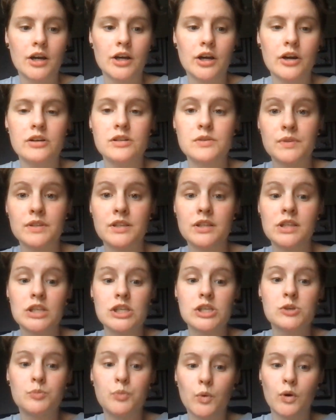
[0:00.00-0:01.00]
occurs within the
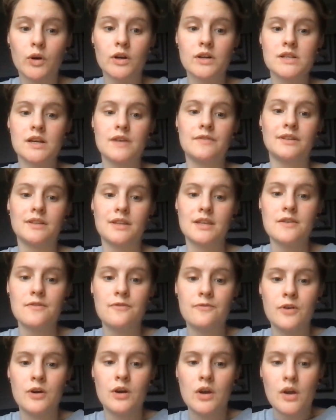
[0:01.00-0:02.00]
spores of a
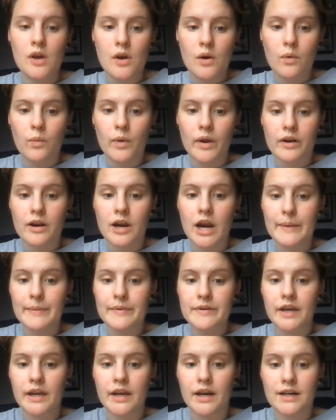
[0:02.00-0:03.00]
leaf, where
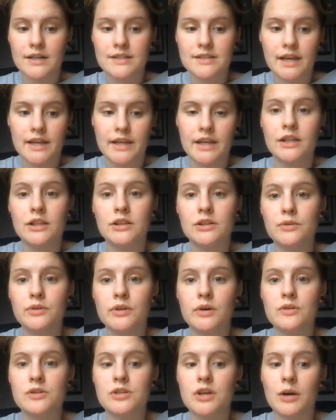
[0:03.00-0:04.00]
carbon dioxide and
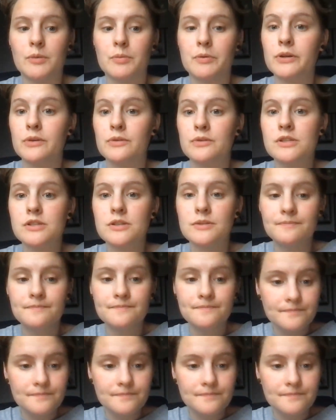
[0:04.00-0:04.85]
glucose are produced.